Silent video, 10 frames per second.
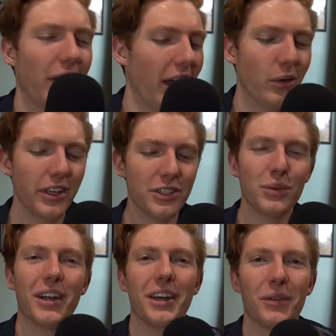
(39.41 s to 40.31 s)
realized
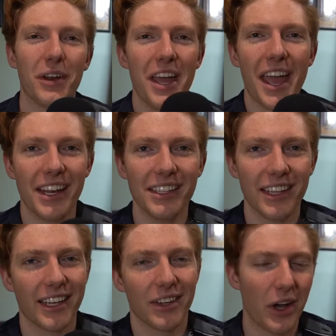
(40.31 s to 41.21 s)
when I edit,
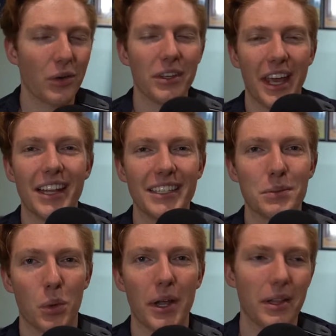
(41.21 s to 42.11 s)
like I don't really edit these,
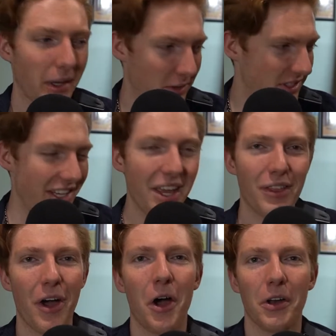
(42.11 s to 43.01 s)
but when I like sync
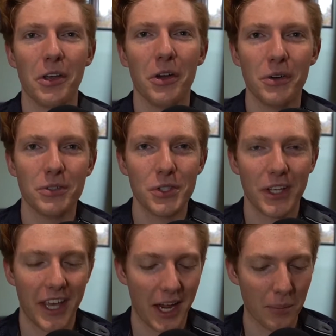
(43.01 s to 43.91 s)
the audio to the
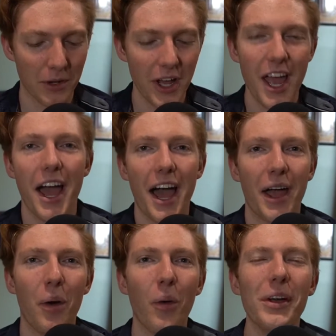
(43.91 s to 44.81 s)
camera,
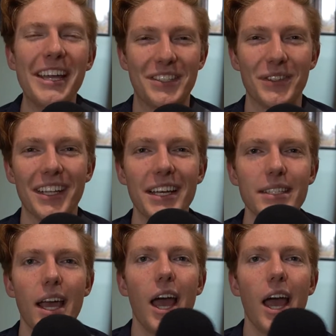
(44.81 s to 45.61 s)
I always realize